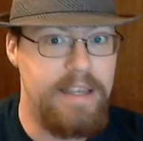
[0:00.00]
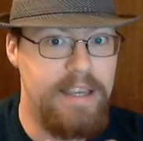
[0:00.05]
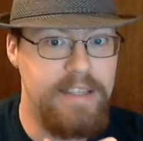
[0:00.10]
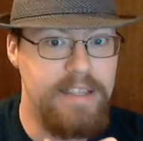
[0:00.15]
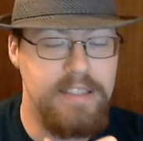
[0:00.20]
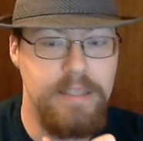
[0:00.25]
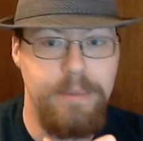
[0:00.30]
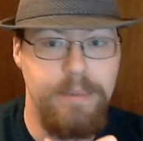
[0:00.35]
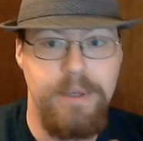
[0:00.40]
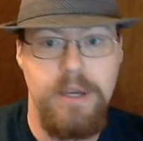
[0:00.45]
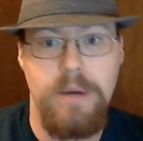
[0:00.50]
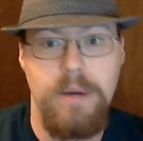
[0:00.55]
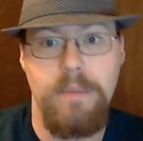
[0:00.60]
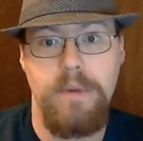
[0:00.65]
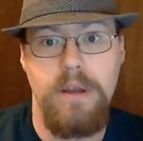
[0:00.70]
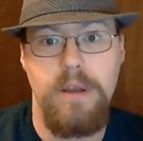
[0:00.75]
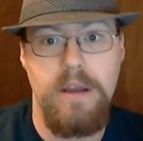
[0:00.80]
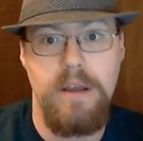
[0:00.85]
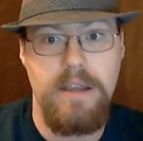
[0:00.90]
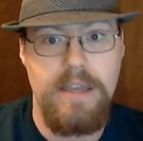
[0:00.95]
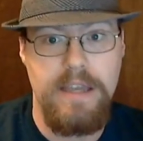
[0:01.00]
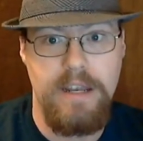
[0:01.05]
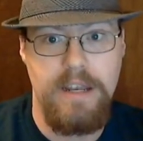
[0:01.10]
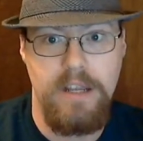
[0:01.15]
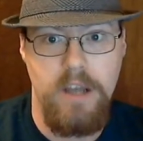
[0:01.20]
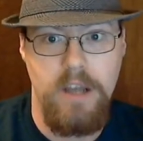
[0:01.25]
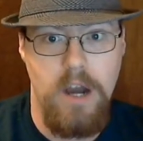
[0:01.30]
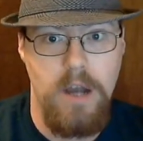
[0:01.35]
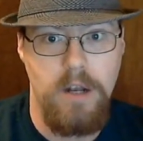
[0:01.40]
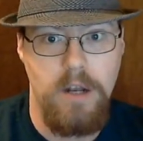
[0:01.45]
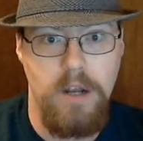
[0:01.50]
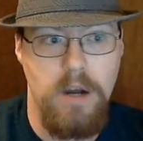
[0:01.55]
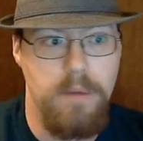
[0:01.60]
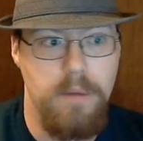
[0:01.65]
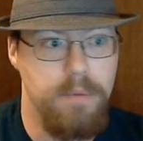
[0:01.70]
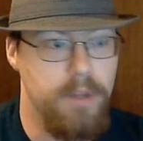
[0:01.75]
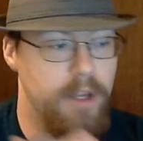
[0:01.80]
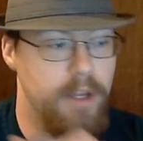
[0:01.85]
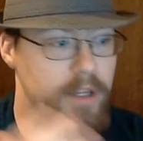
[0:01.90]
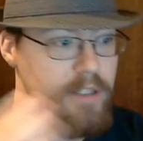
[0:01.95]
easily get a god
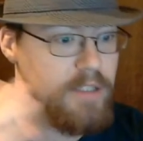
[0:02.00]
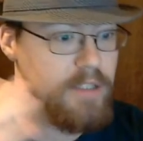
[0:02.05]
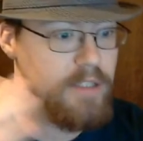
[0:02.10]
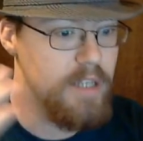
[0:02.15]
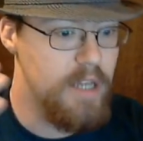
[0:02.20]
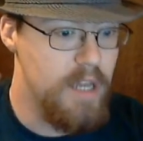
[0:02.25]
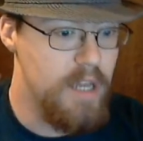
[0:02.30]
complex.